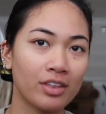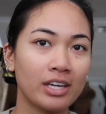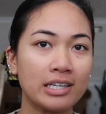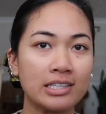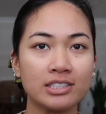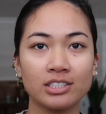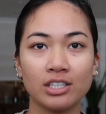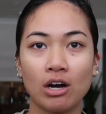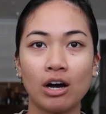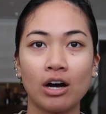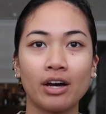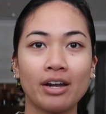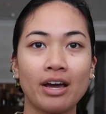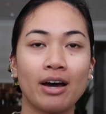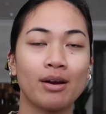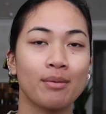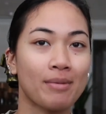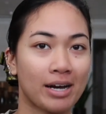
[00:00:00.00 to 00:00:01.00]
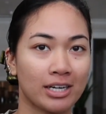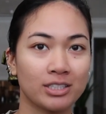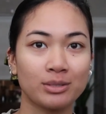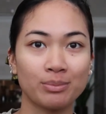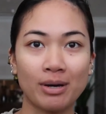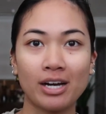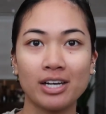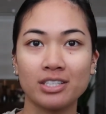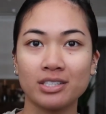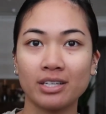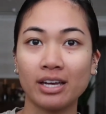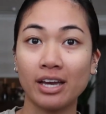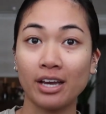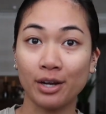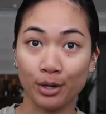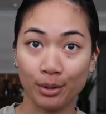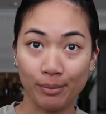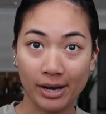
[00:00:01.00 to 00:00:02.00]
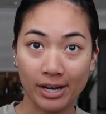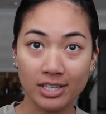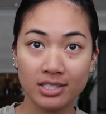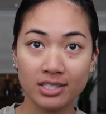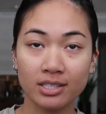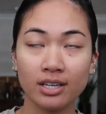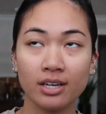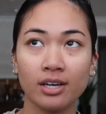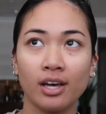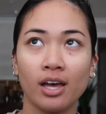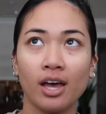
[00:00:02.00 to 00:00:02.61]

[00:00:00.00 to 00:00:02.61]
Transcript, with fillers: things on how to maximize a hair mask.